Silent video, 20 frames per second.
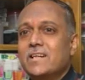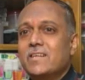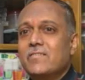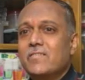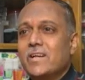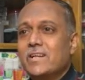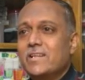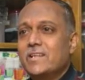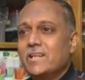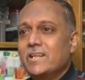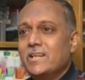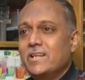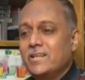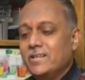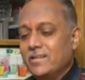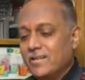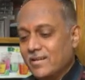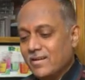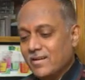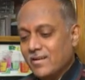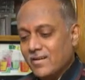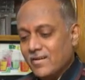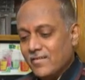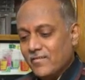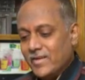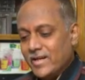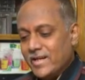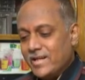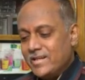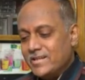that Vaidehi?
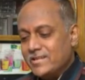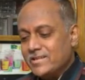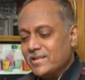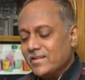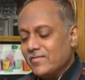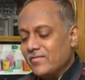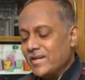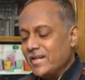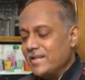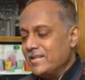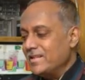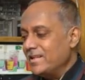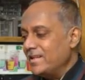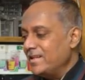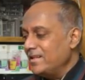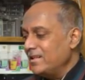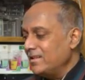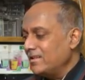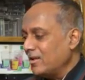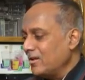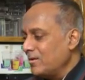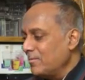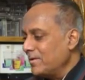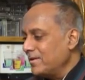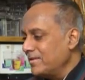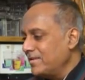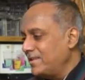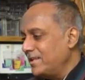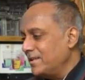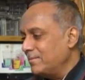Where is that Vaidehi
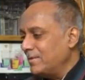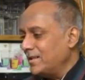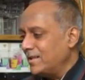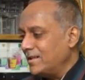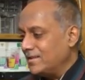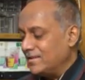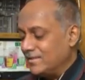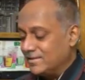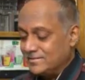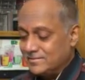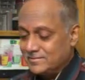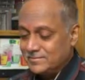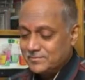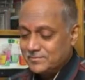Tanumadhyama?